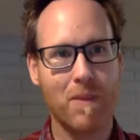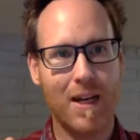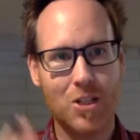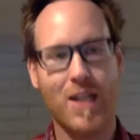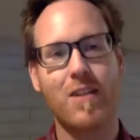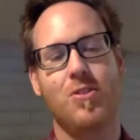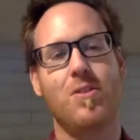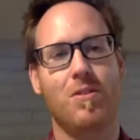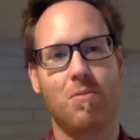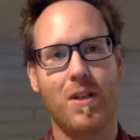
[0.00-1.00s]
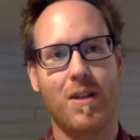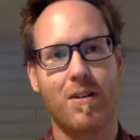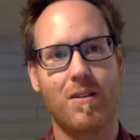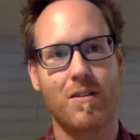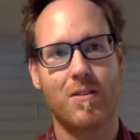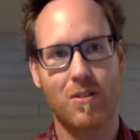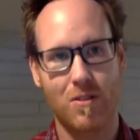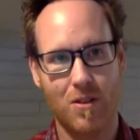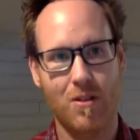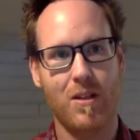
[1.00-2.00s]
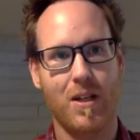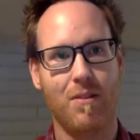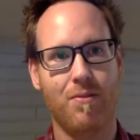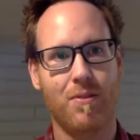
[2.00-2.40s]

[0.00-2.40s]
I challenge you this week to look at your life,